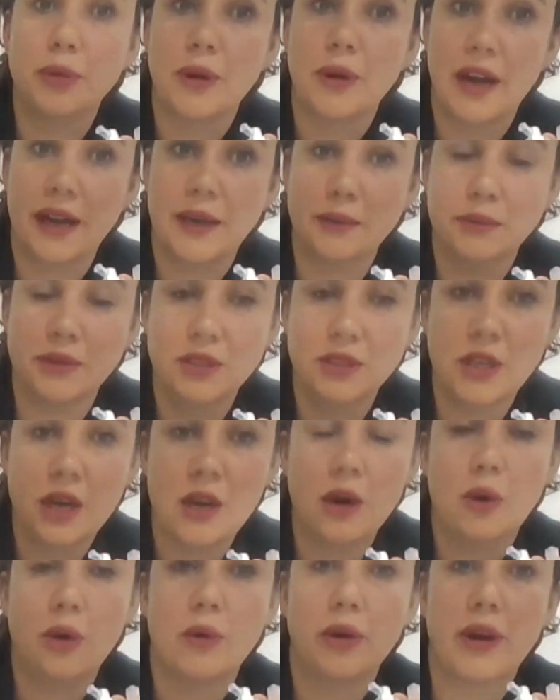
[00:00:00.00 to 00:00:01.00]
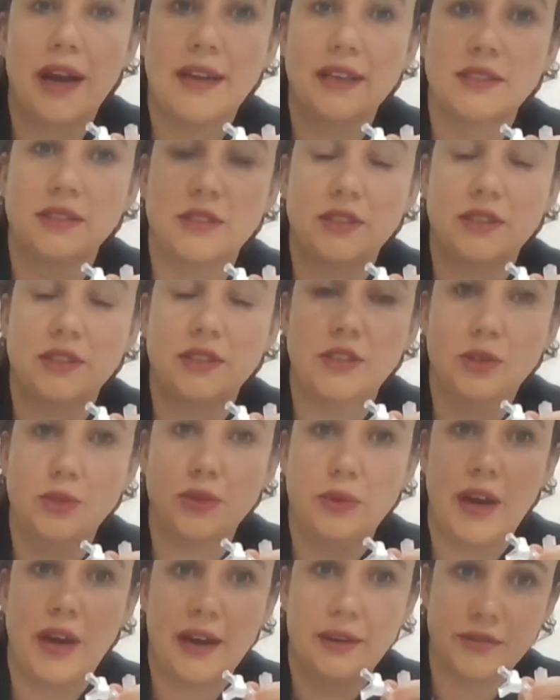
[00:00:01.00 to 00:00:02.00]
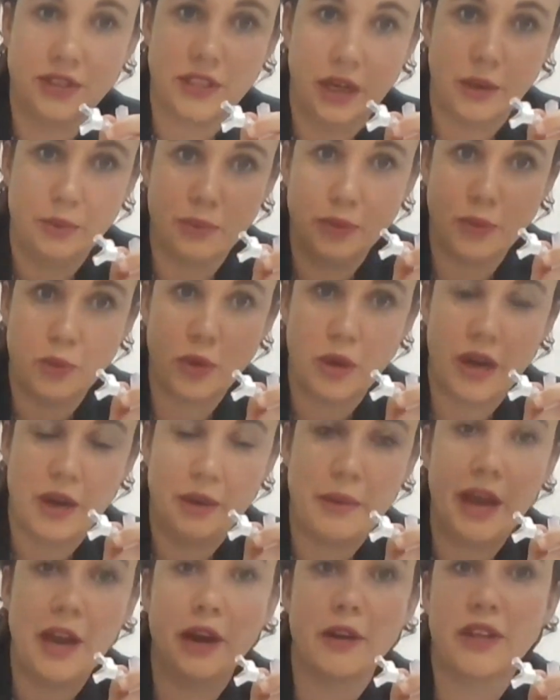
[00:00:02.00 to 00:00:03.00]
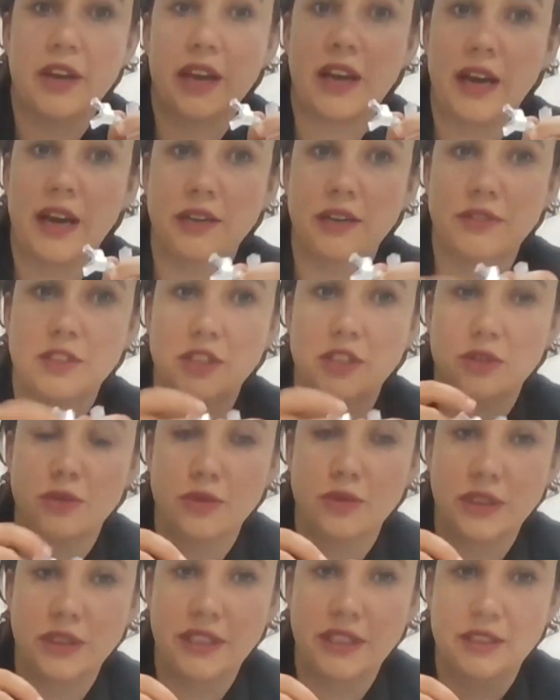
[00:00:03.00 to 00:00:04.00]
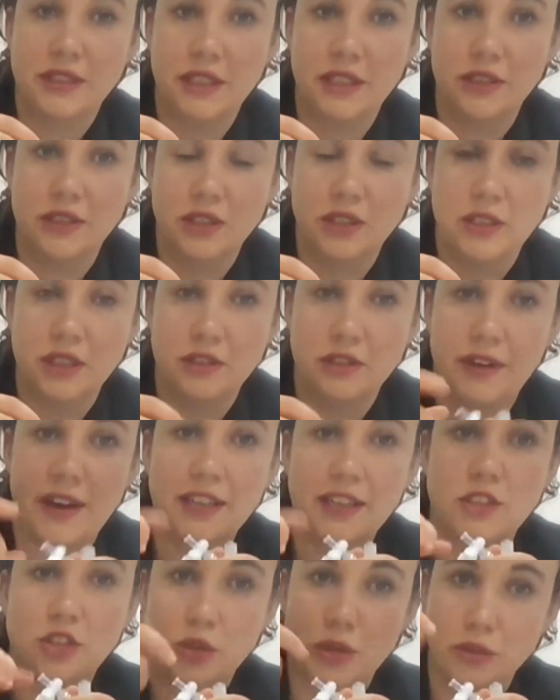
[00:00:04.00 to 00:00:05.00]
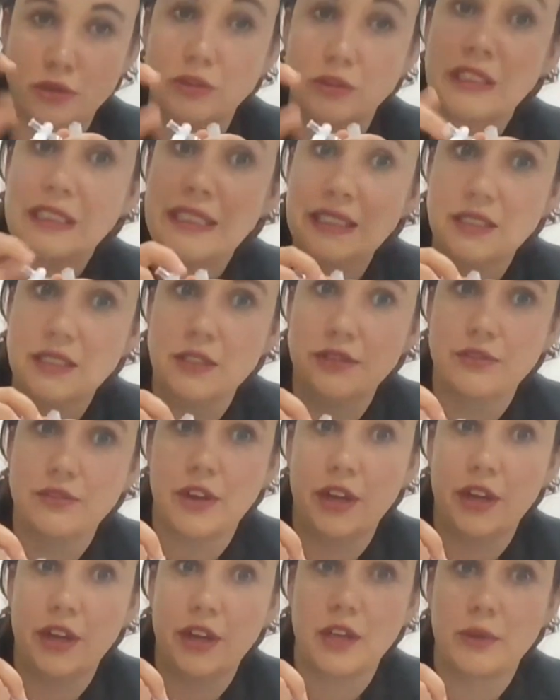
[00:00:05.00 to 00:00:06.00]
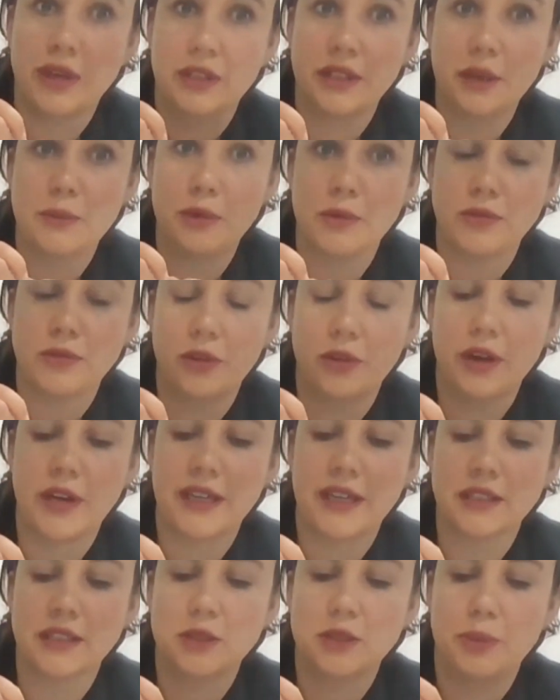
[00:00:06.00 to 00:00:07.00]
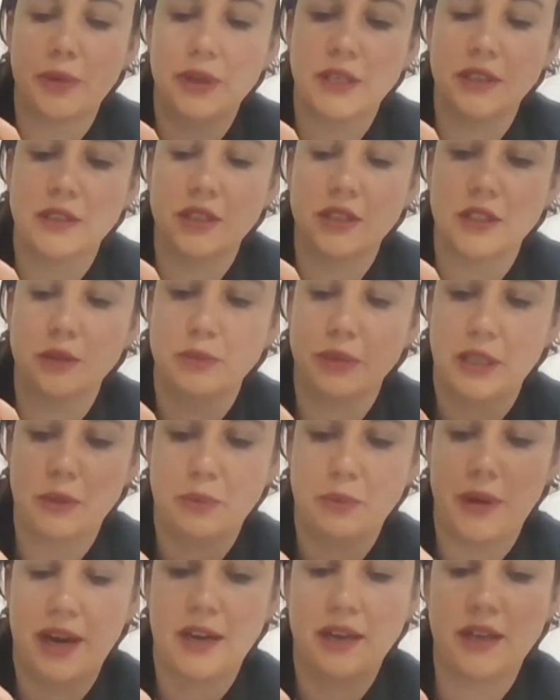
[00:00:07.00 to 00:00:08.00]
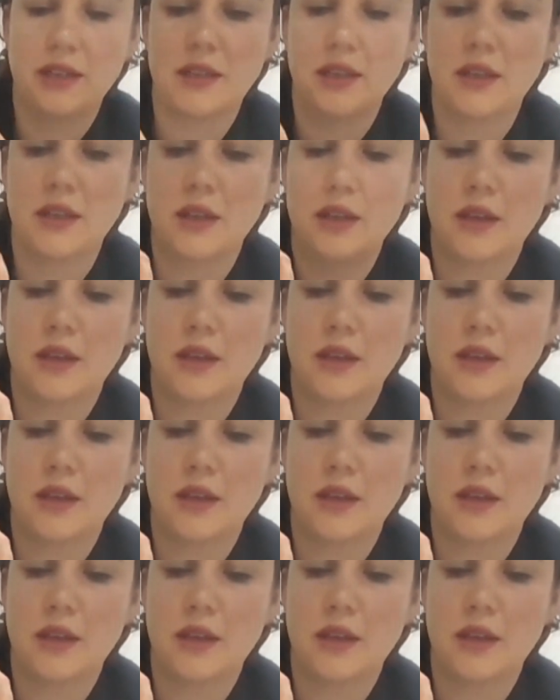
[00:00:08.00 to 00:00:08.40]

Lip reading: primed, or as you have some air that kind of is released into the device, you can release it very quickly before it gets put into the blood bag.